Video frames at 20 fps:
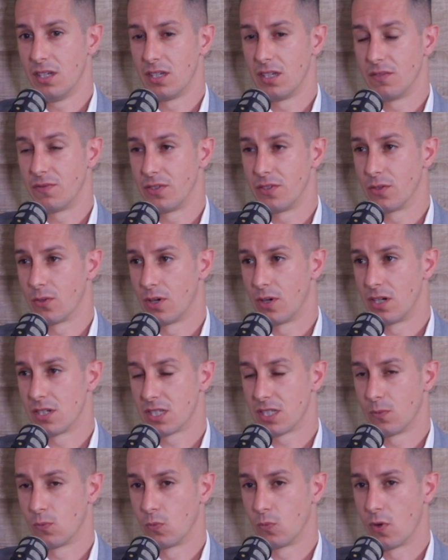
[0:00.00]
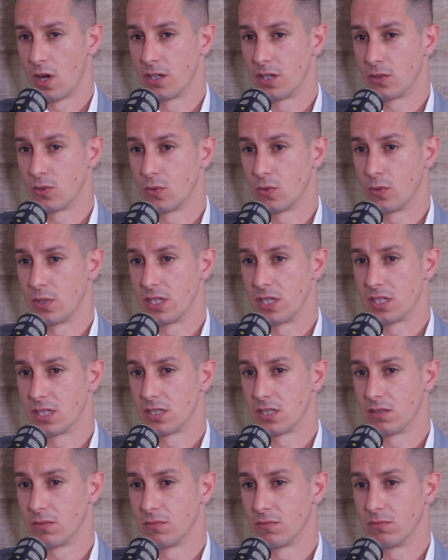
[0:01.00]
if you are someone who
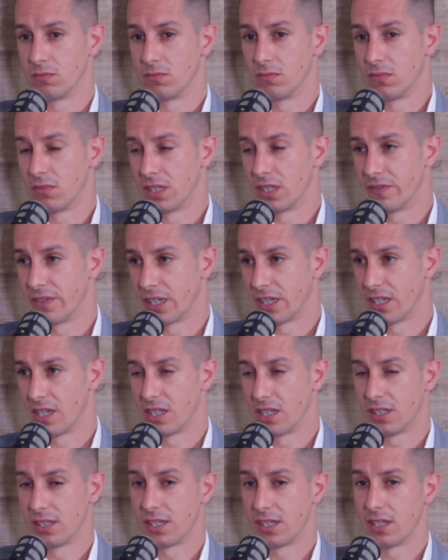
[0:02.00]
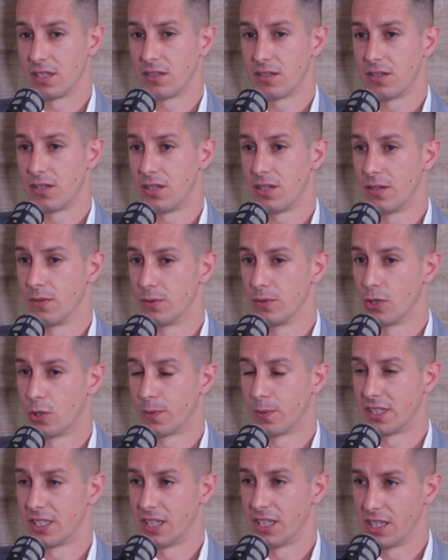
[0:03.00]
is living in Italy, you
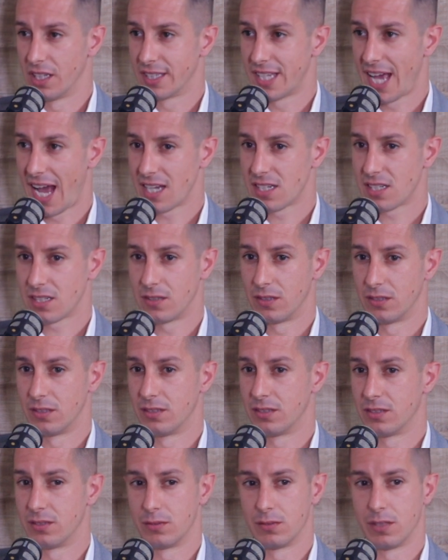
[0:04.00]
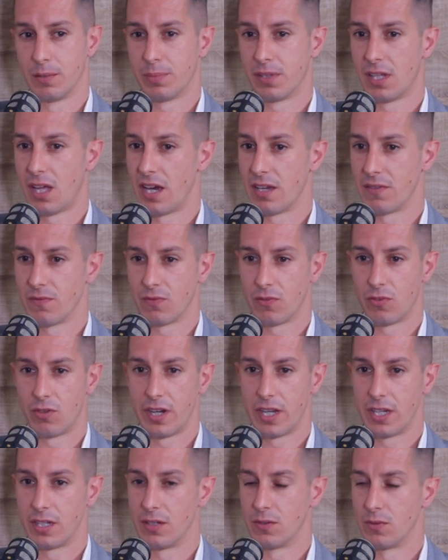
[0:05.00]
normally need a tax code to apply for
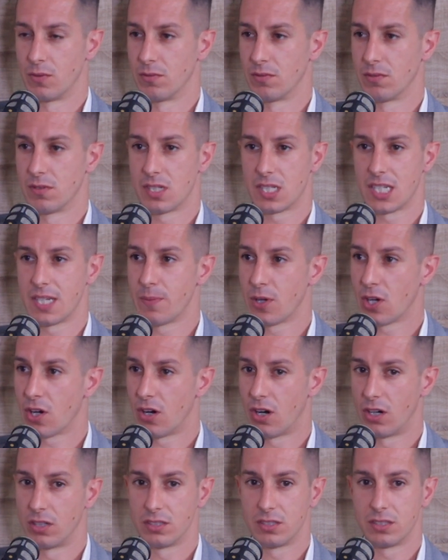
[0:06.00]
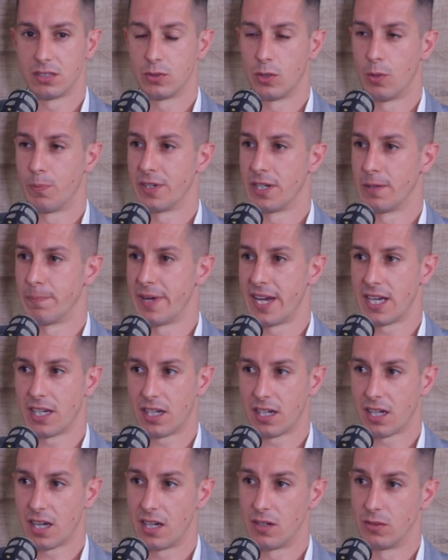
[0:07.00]
a new SIM card, to open a
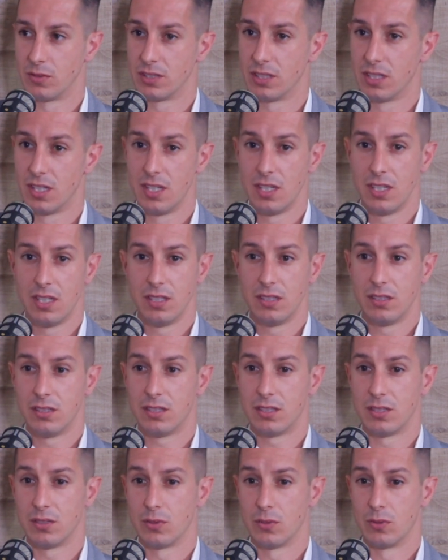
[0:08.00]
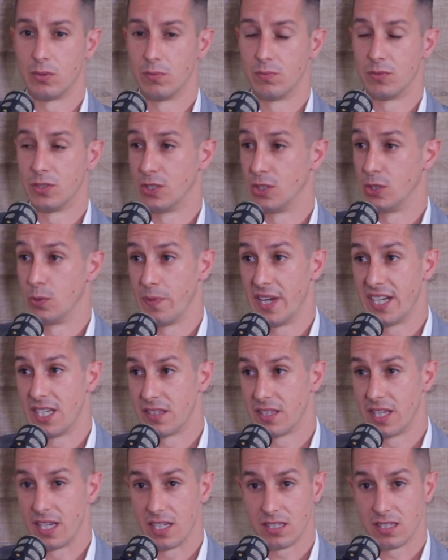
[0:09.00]
bank account, to do
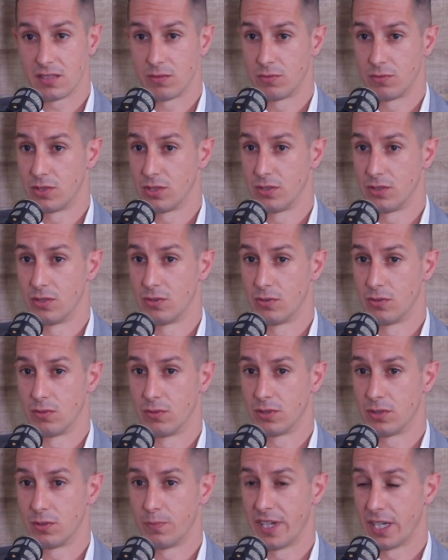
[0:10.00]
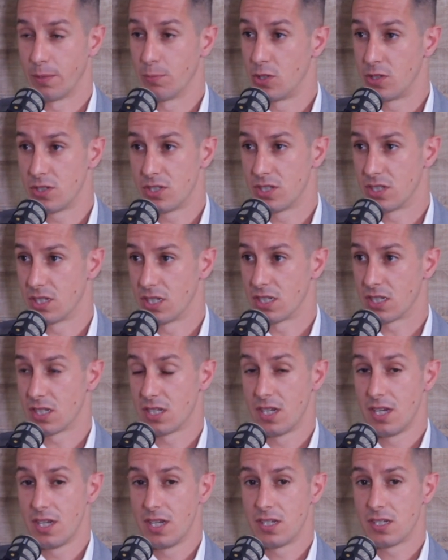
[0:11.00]
many things, to make purchases.
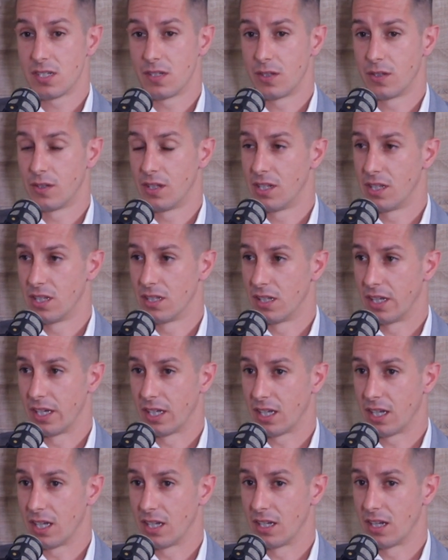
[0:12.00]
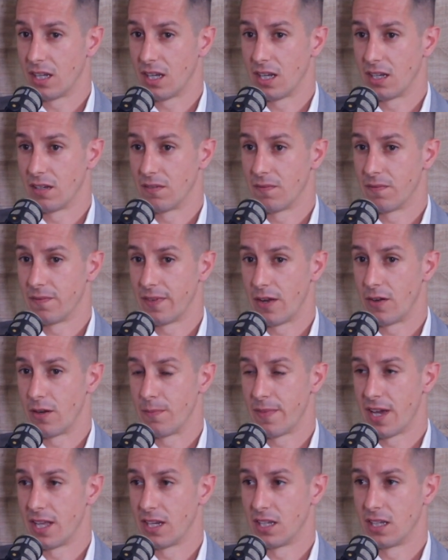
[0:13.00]
So you need it like in very
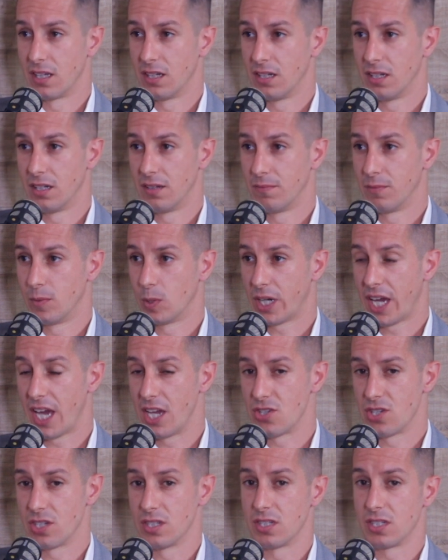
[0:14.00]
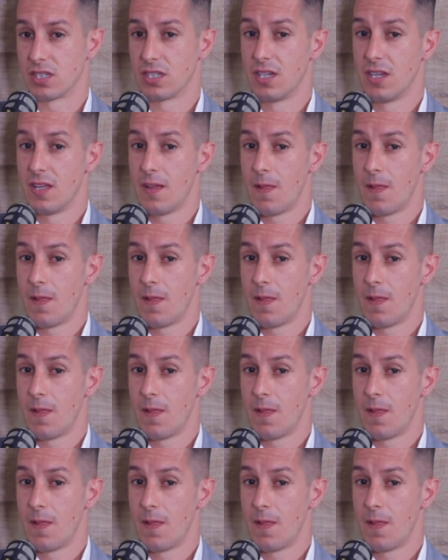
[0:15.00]
many occasions.